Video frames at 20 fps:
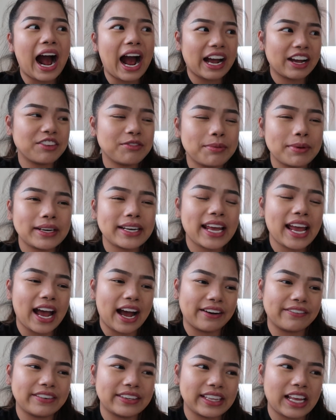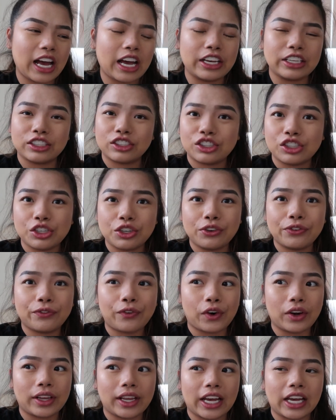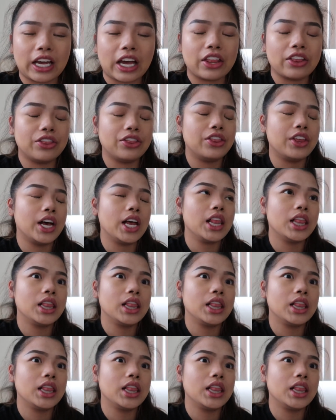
I've been having that issue for like the